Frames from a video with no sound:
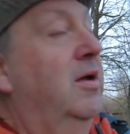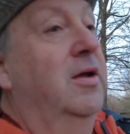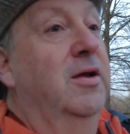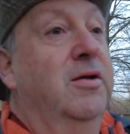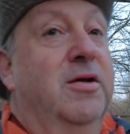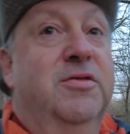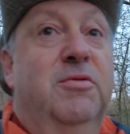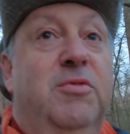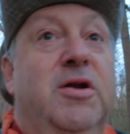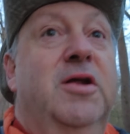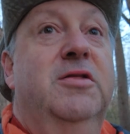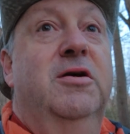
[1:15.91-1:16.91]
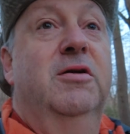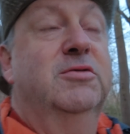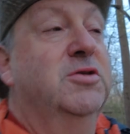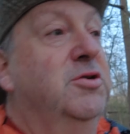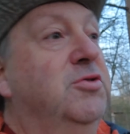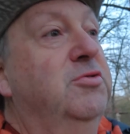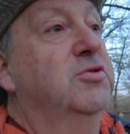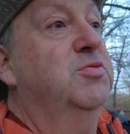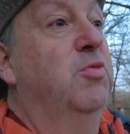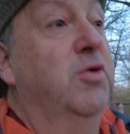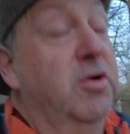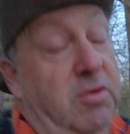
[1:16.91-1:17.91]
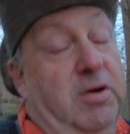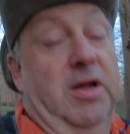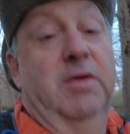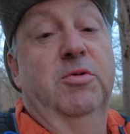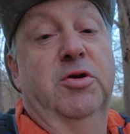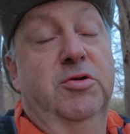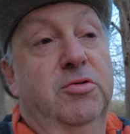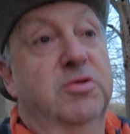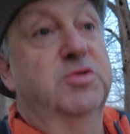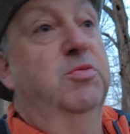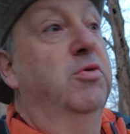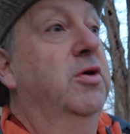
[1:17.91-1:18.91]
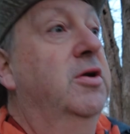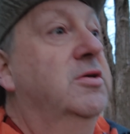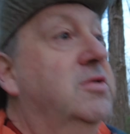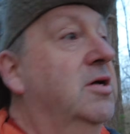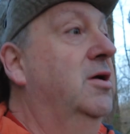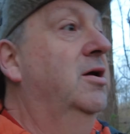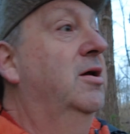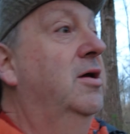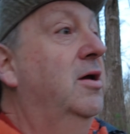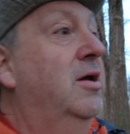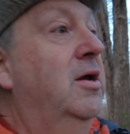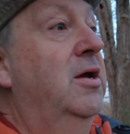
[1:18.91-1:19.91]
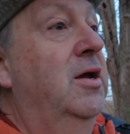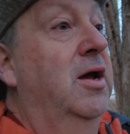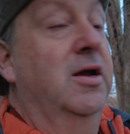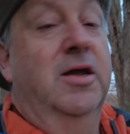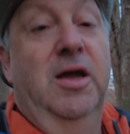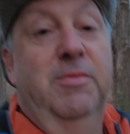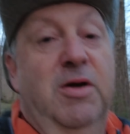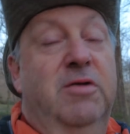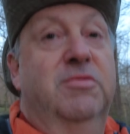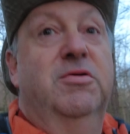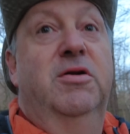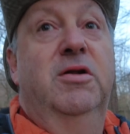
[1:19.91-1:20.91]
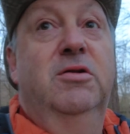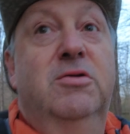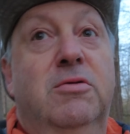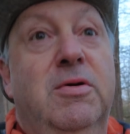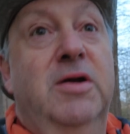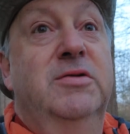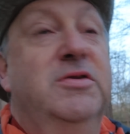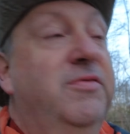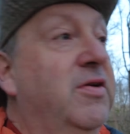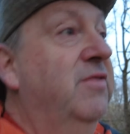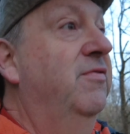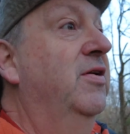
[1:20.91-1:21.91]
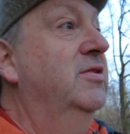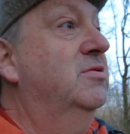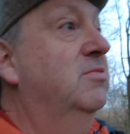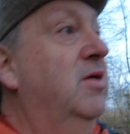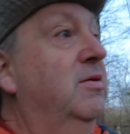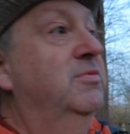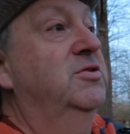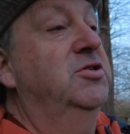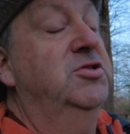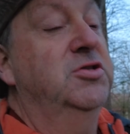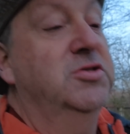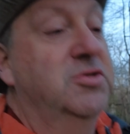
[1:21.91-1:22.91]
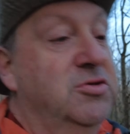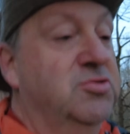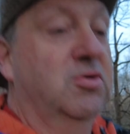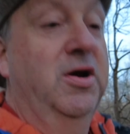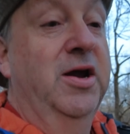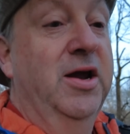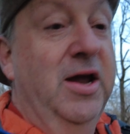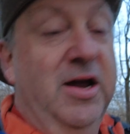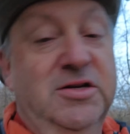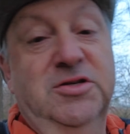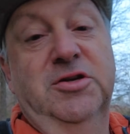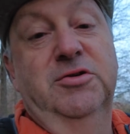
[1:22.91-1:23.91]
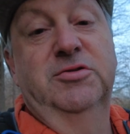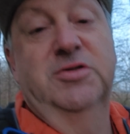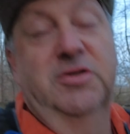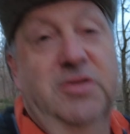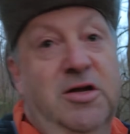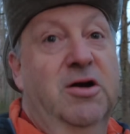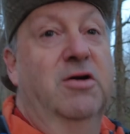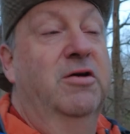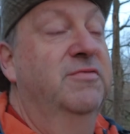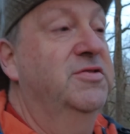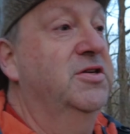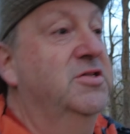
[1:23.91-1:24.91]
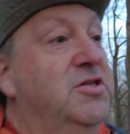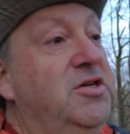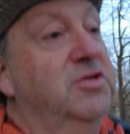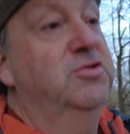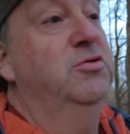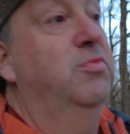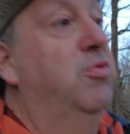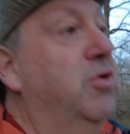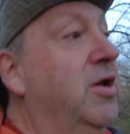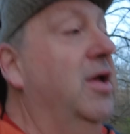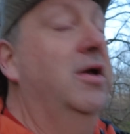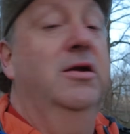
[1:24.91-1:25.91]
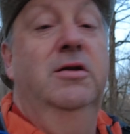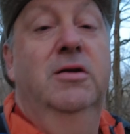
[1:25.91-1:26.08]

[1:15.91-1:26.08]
What I thought I was going to do this morning, or what I am going to do this morning, is I came out, thought I'd look around, see if I could find some compositions and try actually using the RF 2.8.